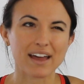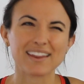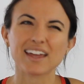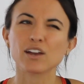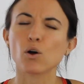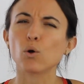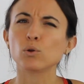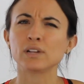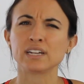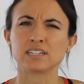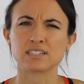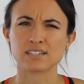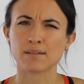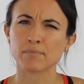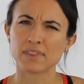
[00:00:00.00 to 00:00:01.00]
I like holding
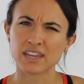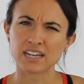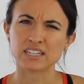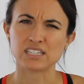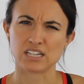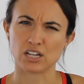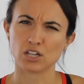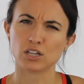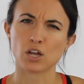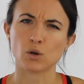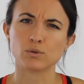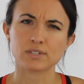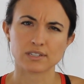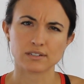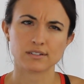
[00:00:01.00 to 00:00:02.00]
some things
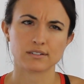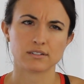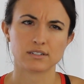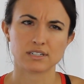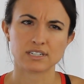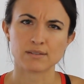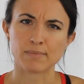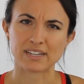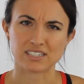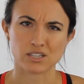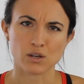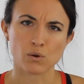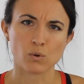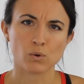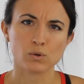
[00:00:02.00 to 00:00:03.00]
close to my
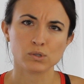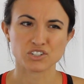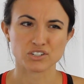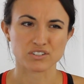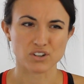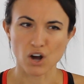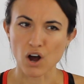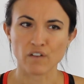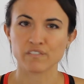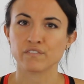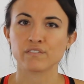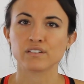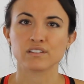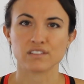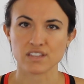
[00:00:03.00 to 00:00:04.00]
soul and just
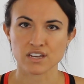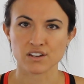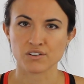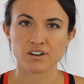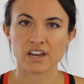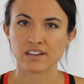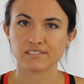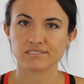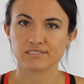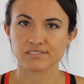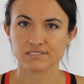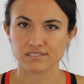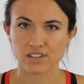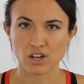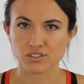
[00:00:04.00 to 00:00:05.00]
off the internet
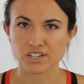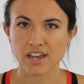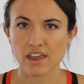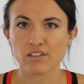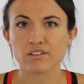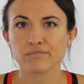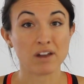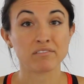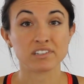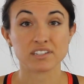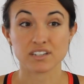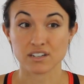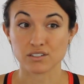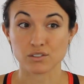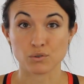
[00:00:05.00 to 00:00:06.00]
altogether.
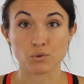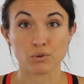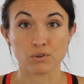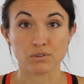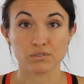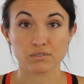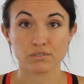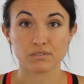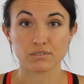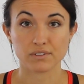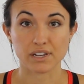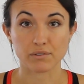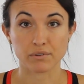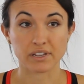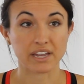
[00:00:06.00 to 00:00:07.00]
Privacy is cool.
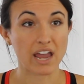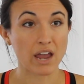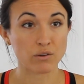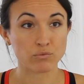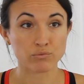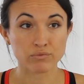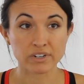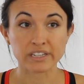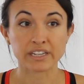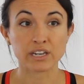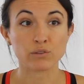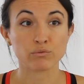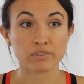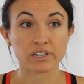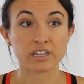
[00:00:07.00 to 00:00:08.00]
Like really, I
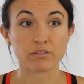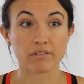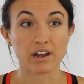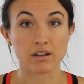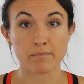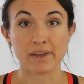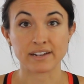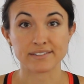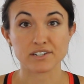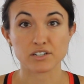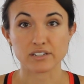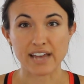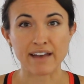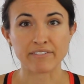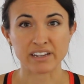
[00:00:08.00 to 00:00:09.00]
really recommend
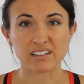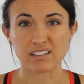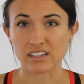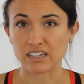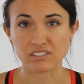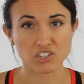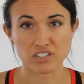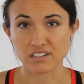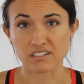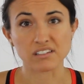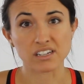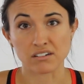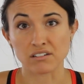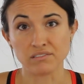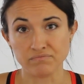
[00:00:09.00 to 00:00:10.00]
just having just a
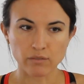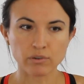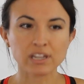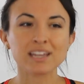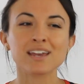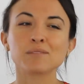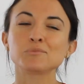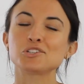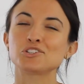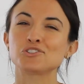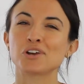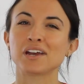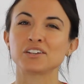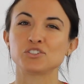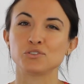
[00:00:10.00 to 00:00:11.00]
little. I really am just
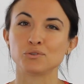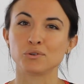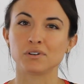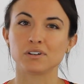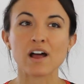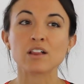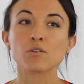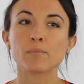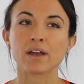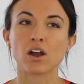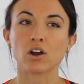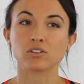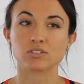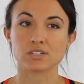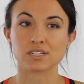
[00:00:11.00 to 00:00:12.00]
trying to follow my
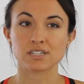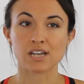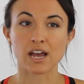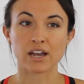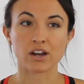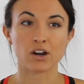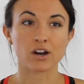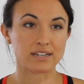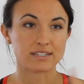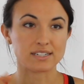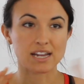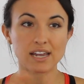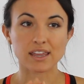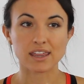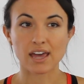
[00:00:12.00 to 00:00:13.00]
heart's desire and
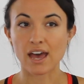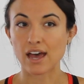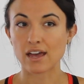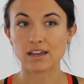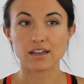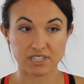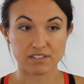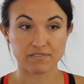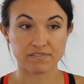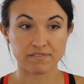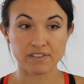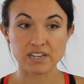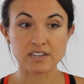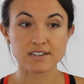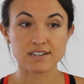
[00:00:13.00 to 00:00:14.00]
take that to
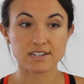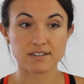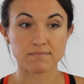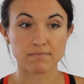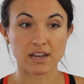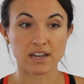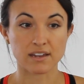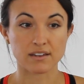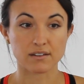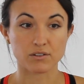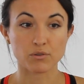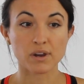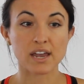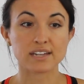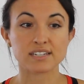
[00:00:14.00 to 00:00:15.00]
feed my
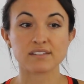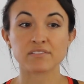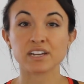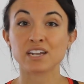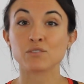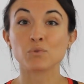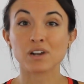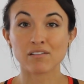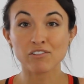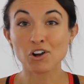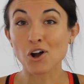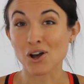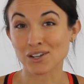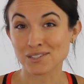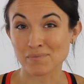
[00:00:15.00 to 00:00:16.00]
creativity and whatever
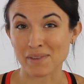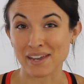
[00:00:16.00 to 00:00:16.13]
calls